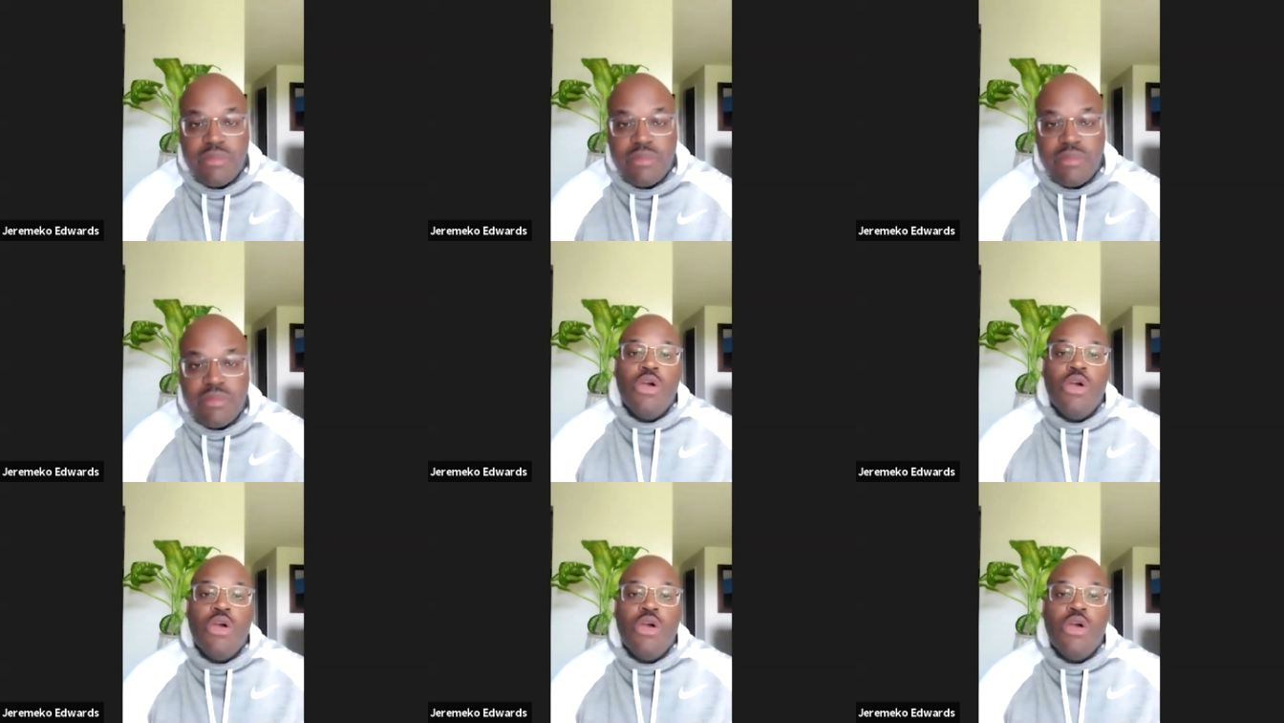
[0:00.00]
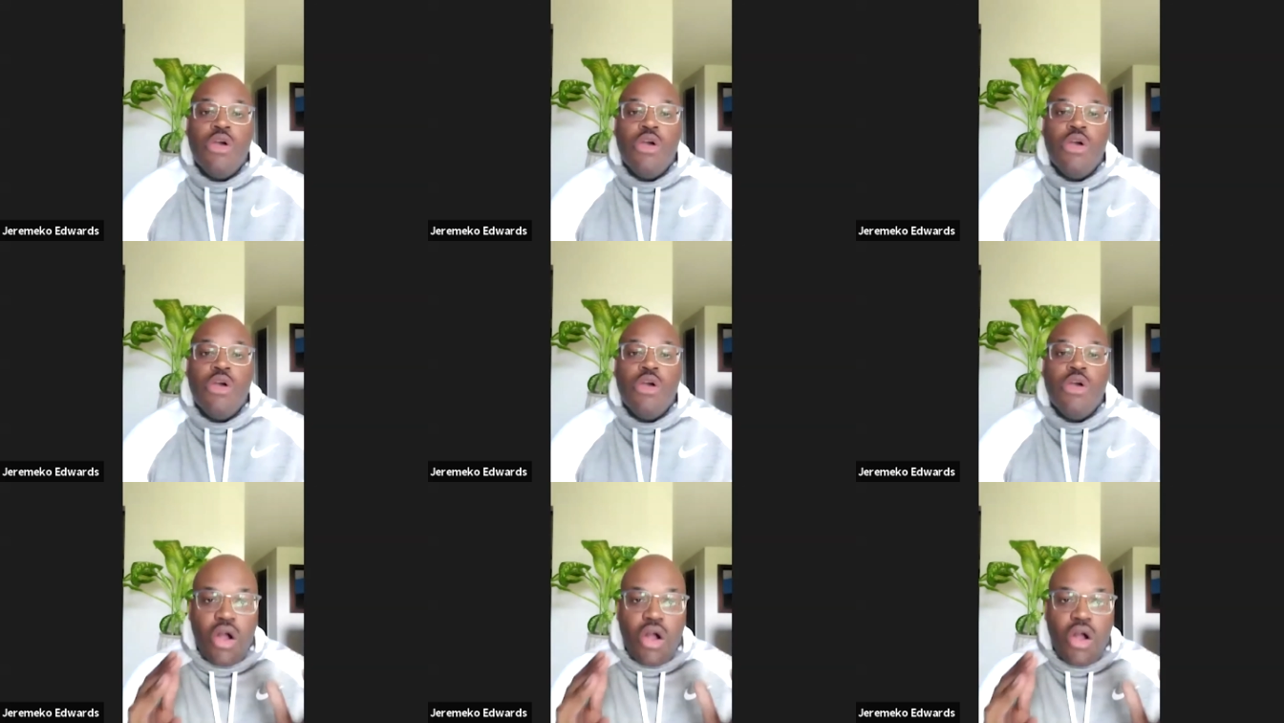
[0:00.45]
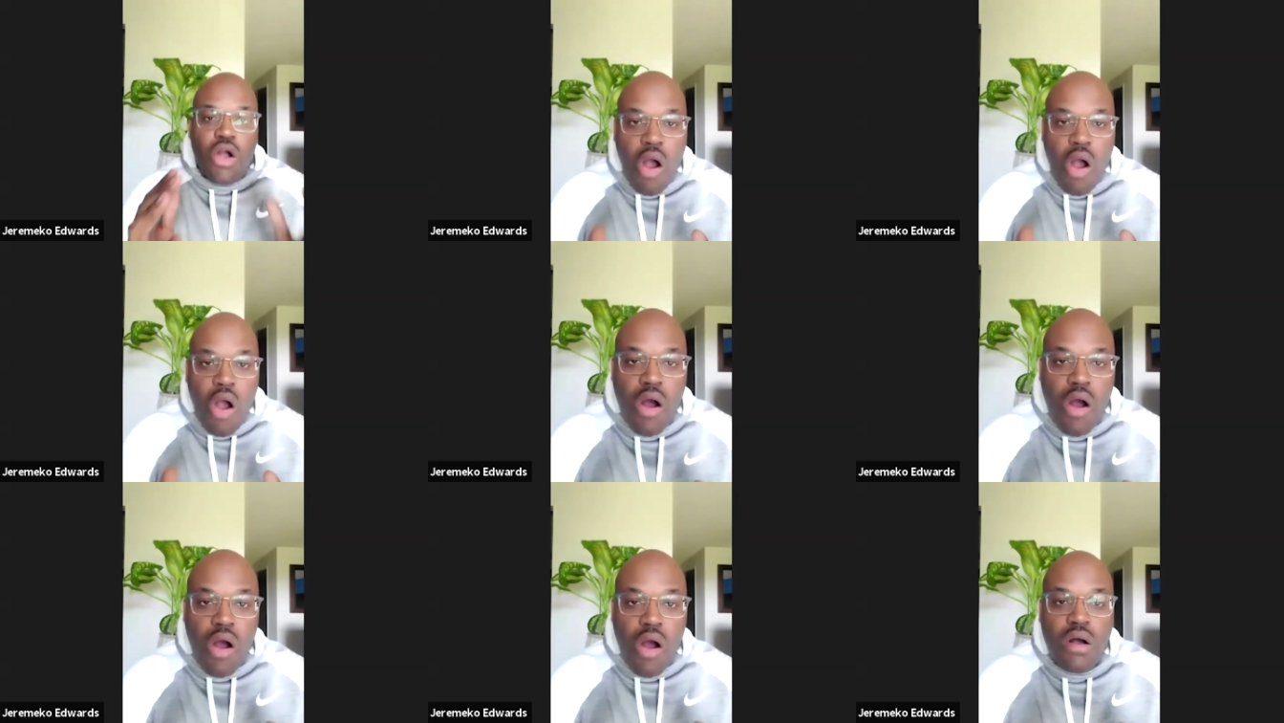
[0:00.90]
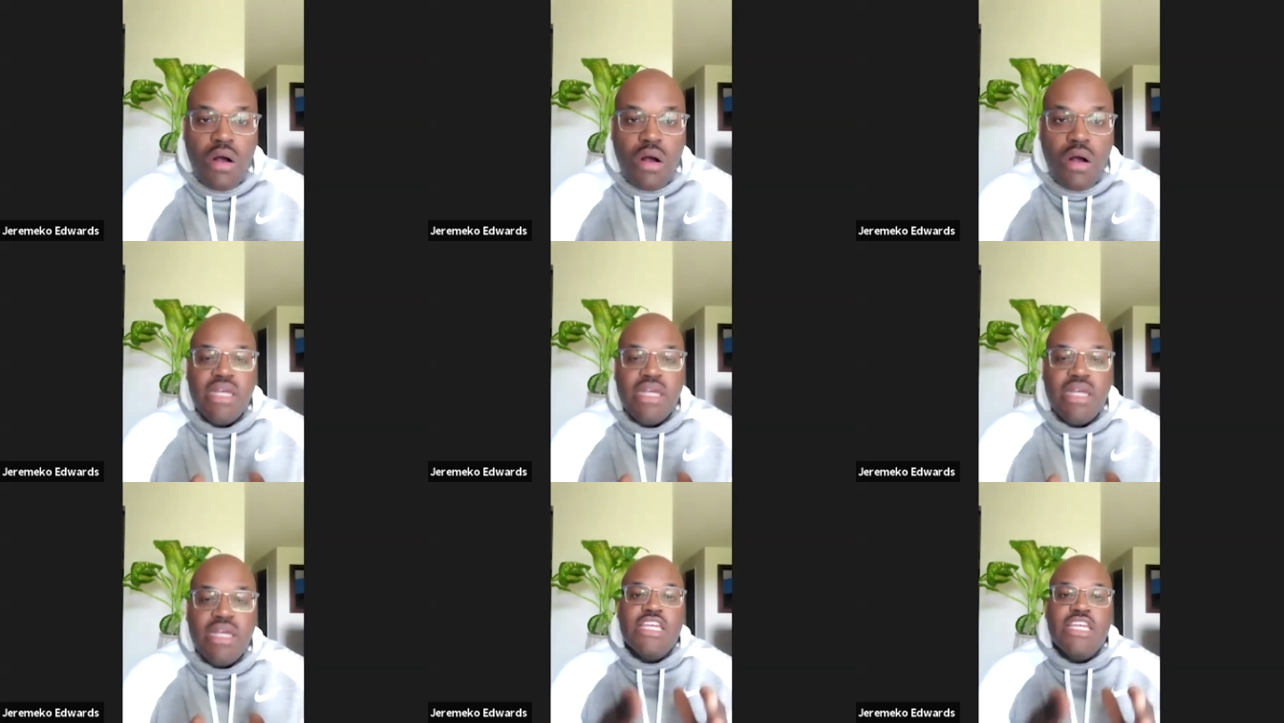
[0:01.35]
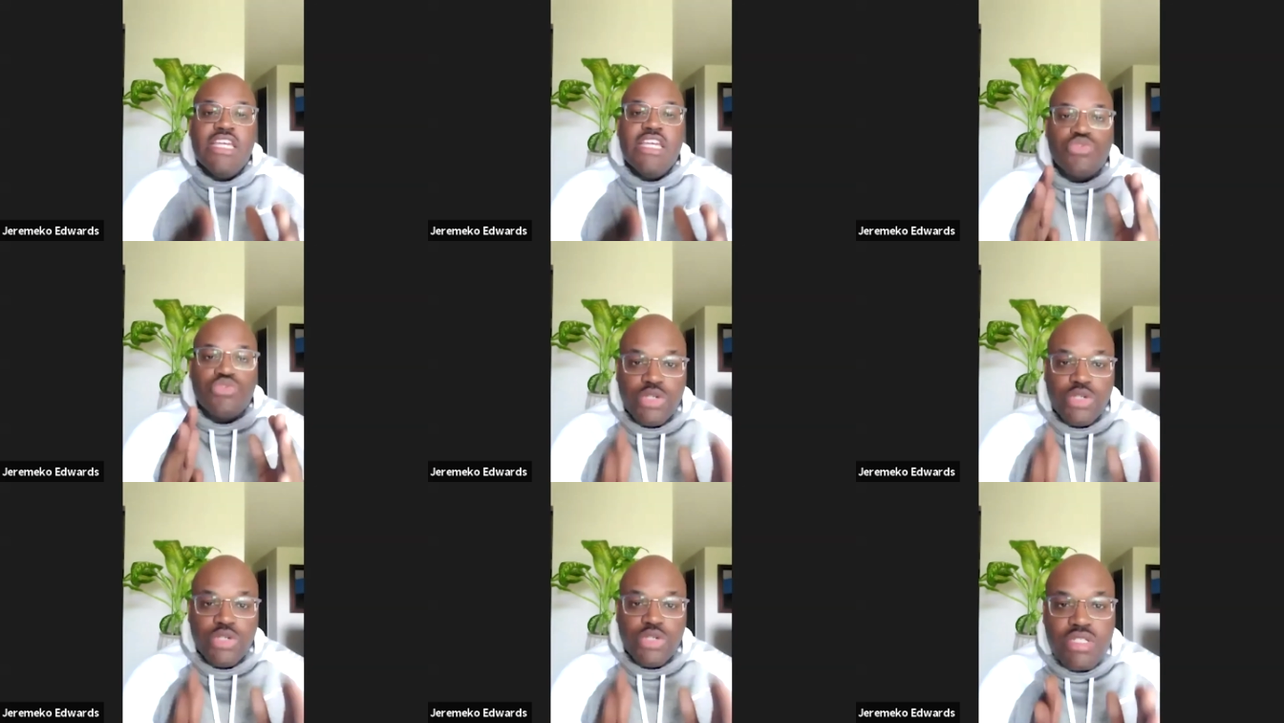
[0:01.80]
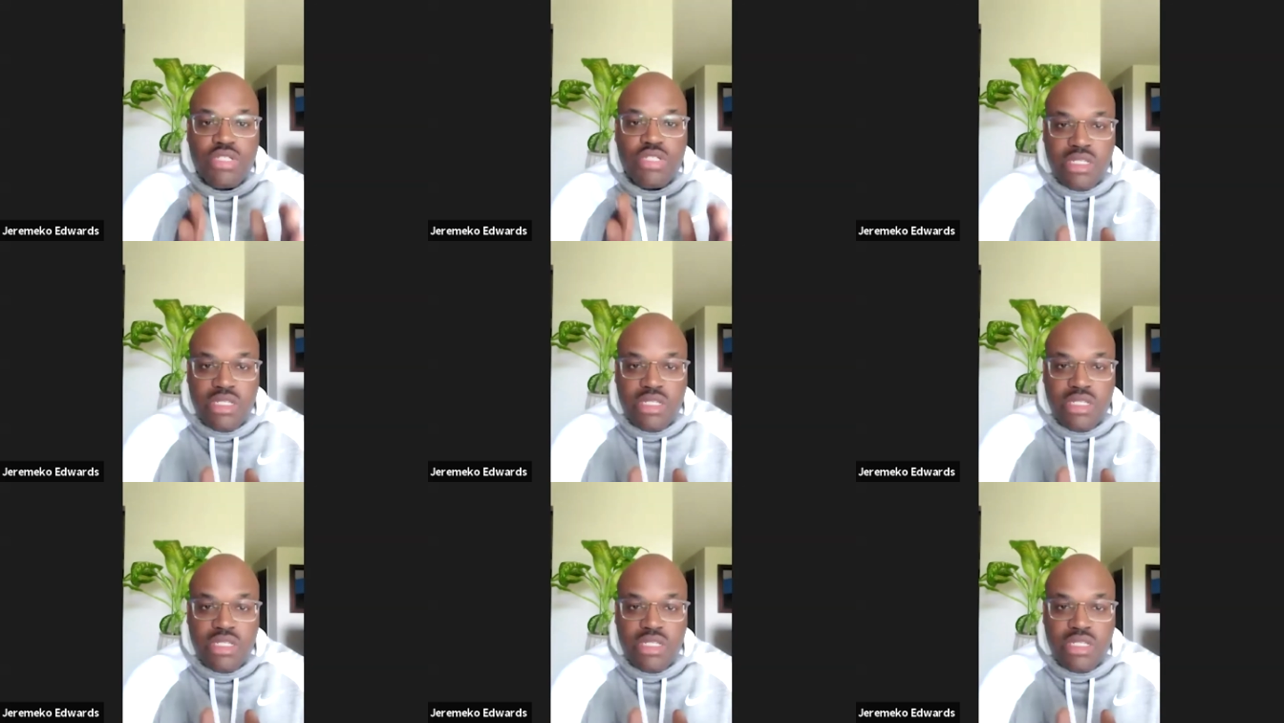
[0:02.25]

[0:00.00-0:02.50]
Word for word: When I call, it's real simple.